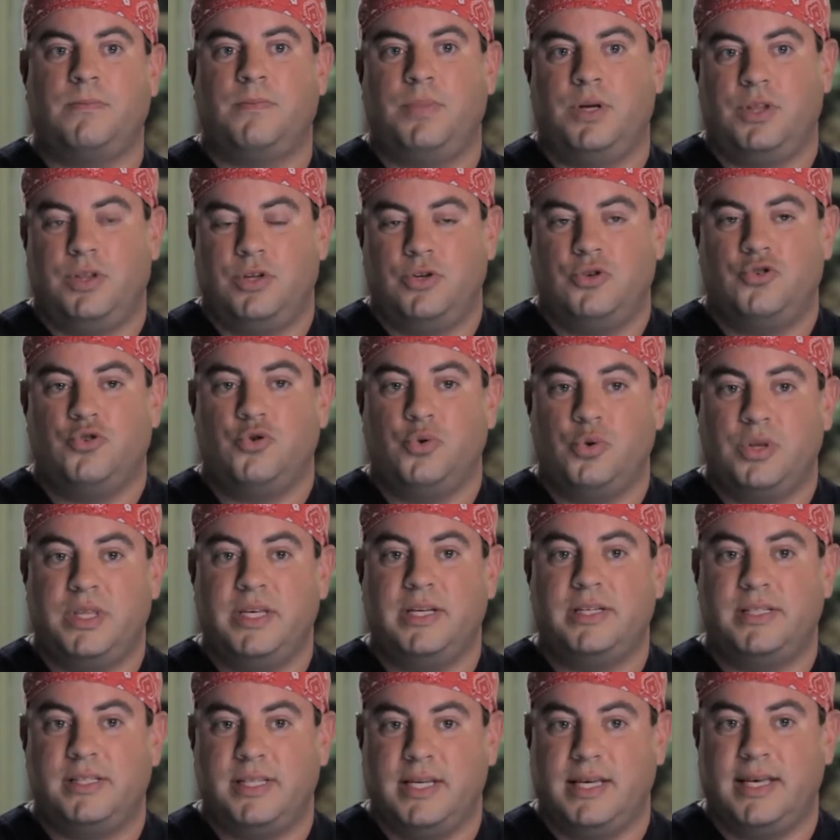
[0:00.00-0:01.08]
But the truth
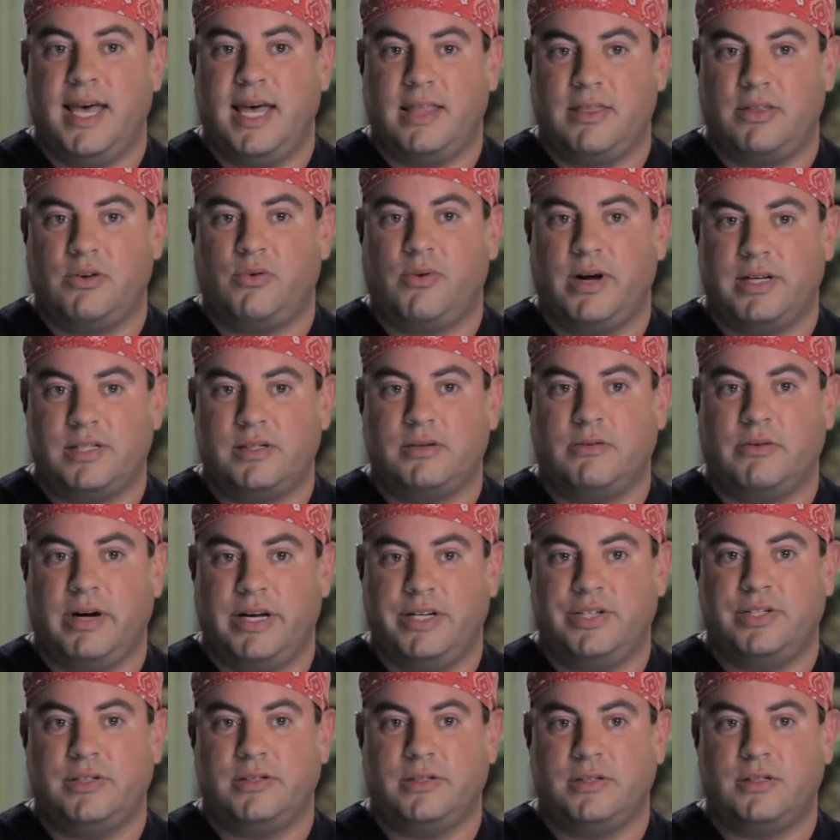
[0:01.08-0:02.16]
is to get the
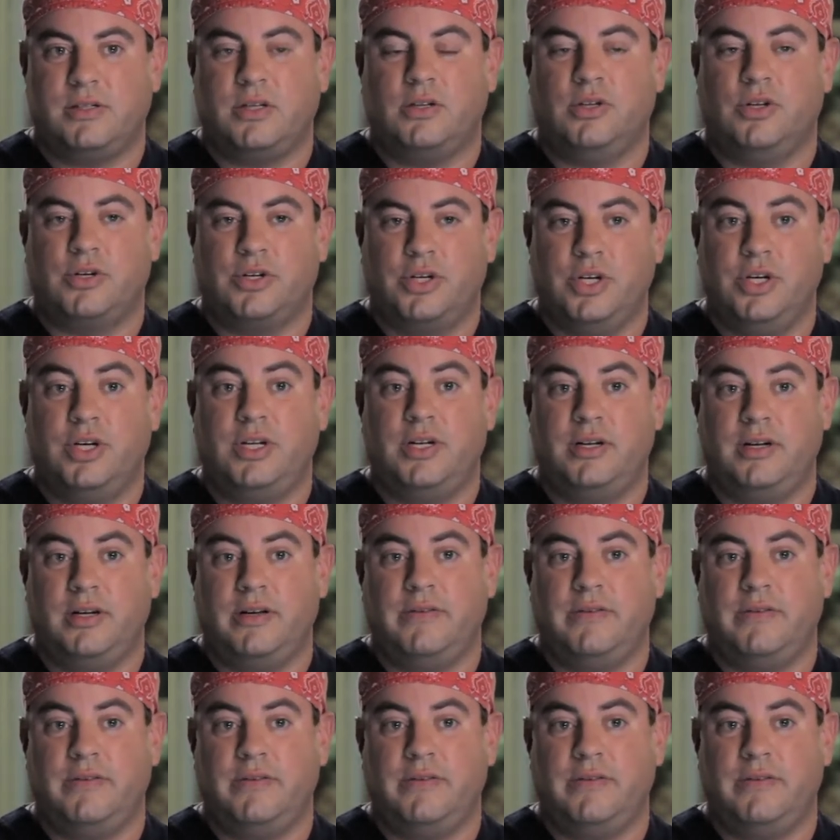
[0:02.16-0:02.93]
restorations to look good, and